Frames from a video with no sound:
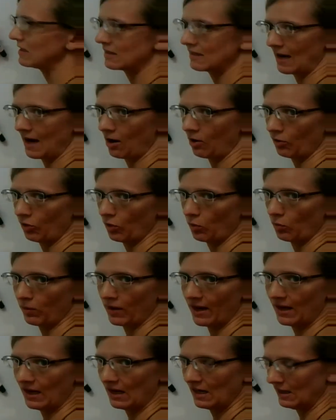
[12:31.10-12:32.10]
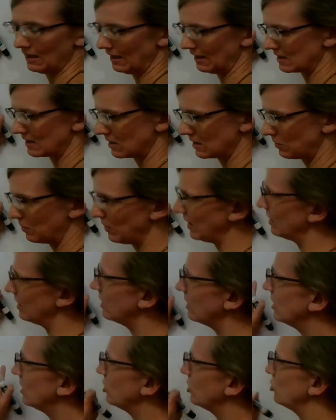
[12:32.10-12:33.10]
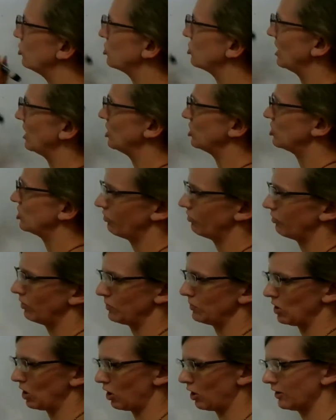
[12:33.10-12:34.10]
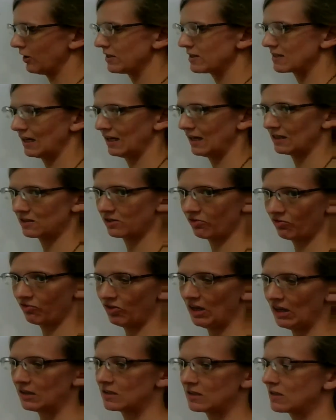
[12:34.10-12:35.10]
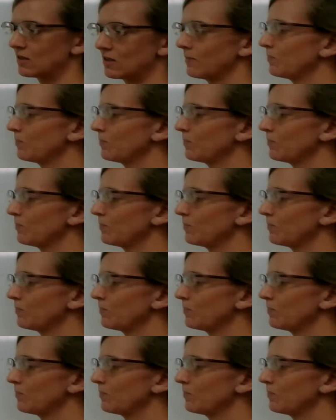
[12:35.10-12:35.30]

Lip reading: down the way it needs to be. You changed it from yards into feet.